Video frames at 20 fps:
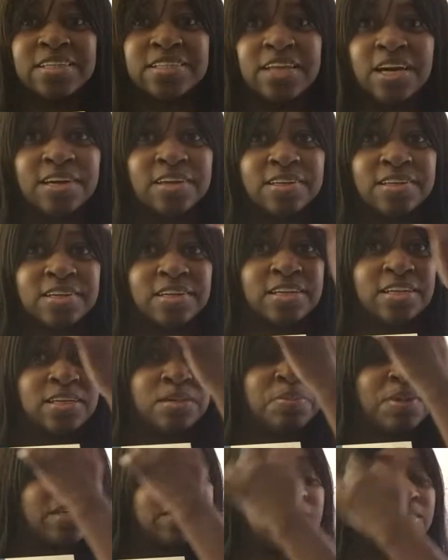tired of looking at the
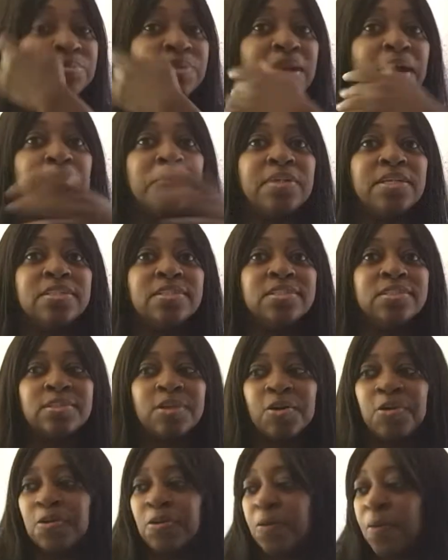boxes, but I've been
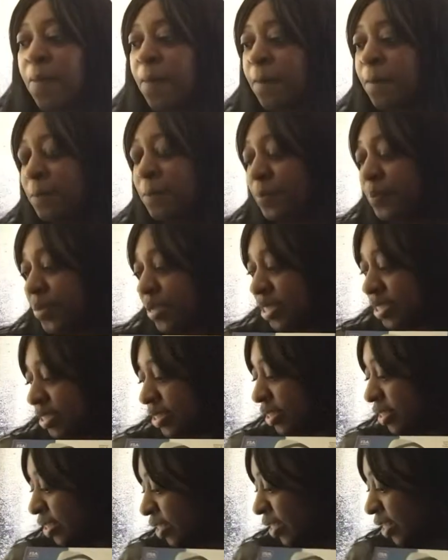so
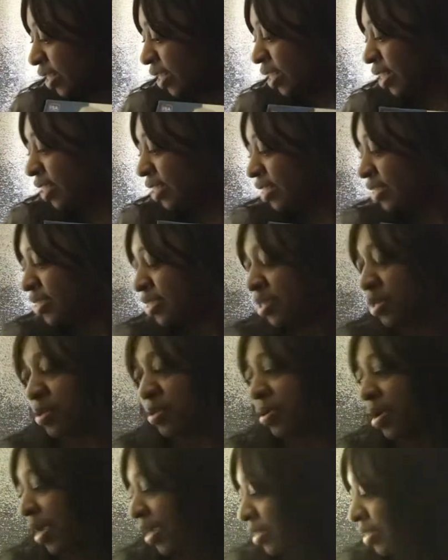busy. So
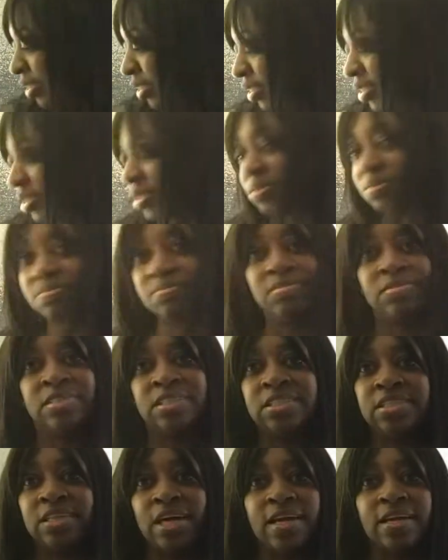I just
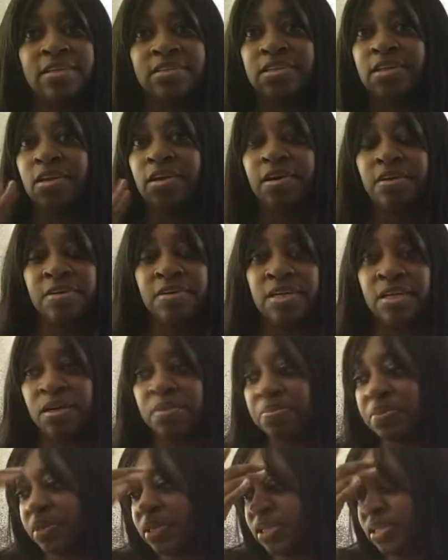decided to hurry
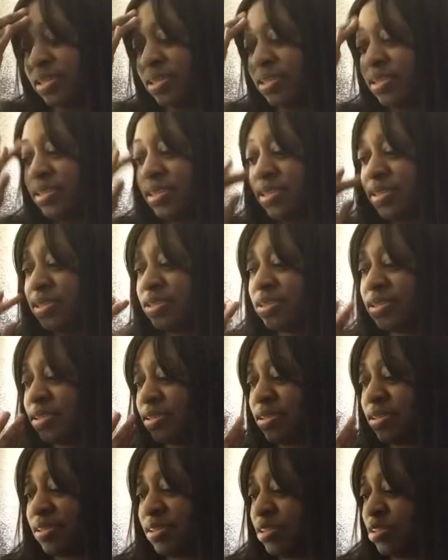up and
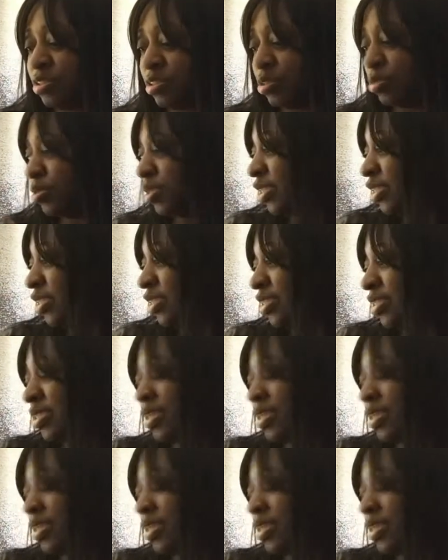do this.